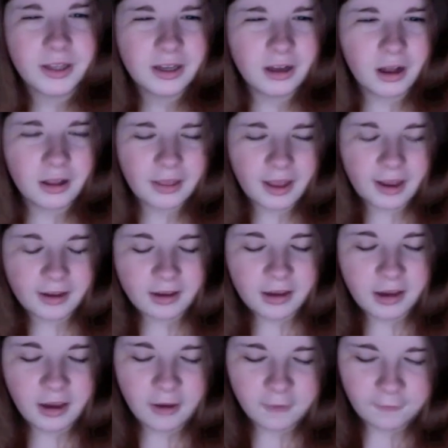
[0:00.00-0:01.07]
call that?
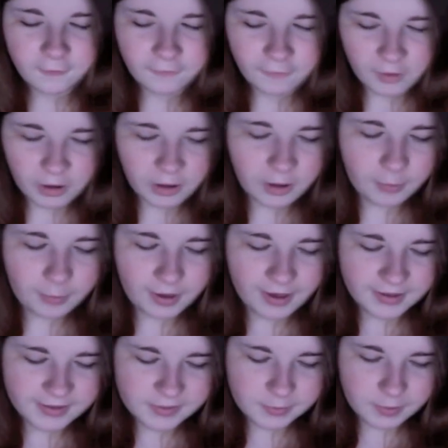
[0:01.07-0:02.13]
The
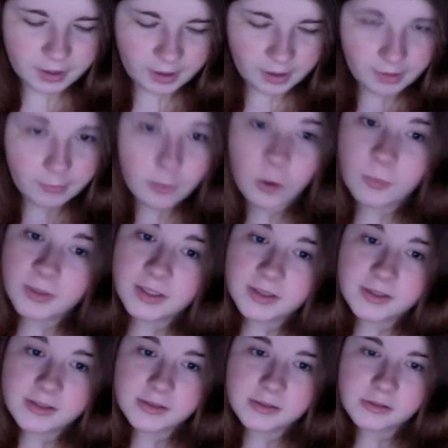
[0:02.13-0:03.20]
Pezberry
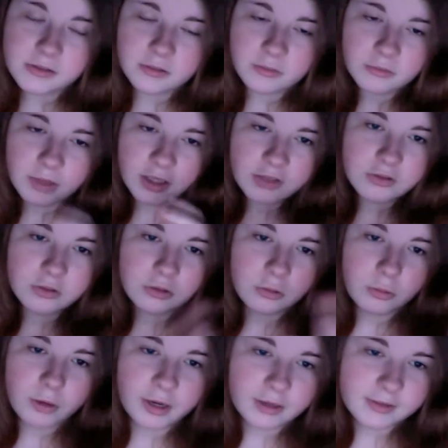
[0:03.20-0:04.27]
moments. Rachel,
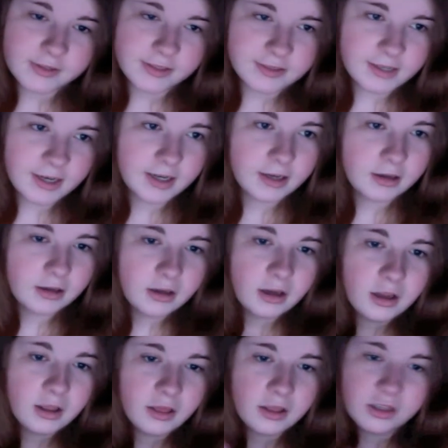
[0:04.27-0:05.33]
Quinn, Santana.
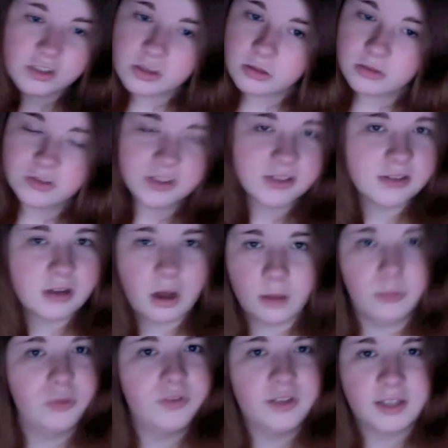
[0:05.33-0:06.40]
They should just all
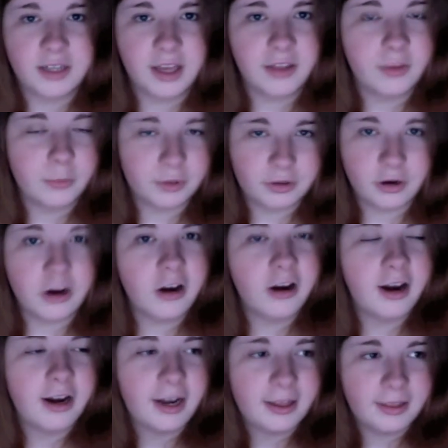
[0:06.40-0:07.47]
move in together with Kurt,
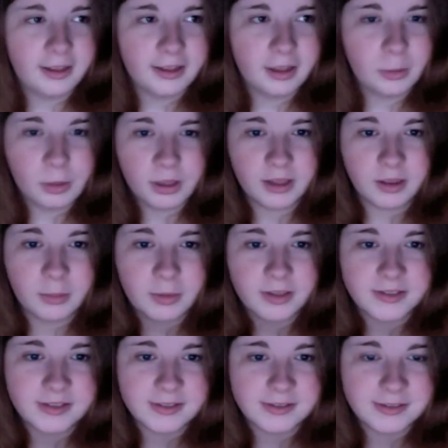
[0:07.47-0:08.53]
and I think that'd be like the
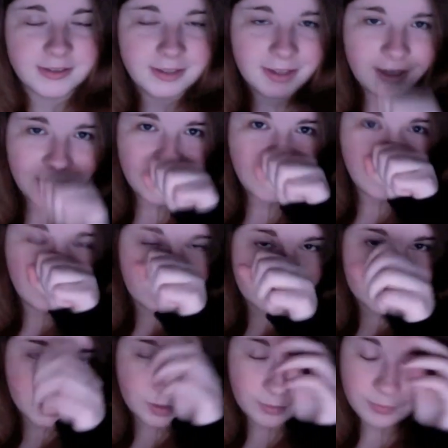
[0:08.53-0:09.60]
bestest
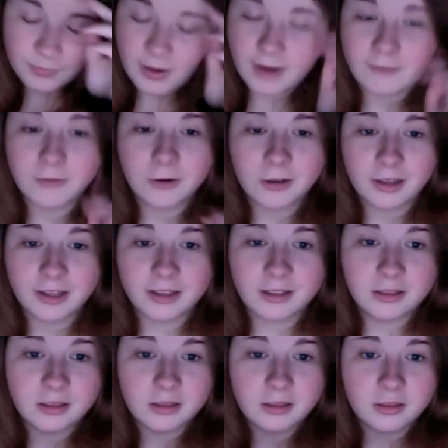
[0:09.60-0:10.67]
friendship ever. Like,
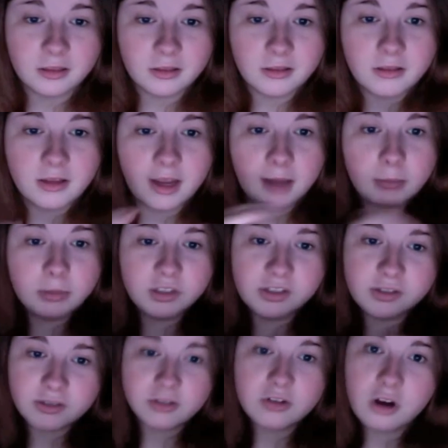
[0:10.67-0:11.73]
head
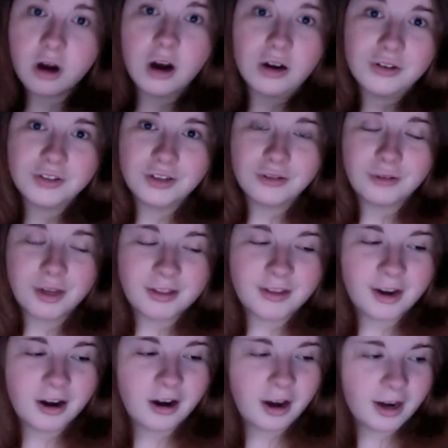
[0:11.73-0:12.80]
bitches in charge, like right
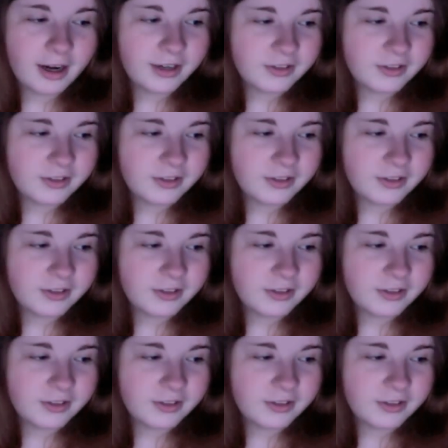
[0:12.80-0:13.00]
there. And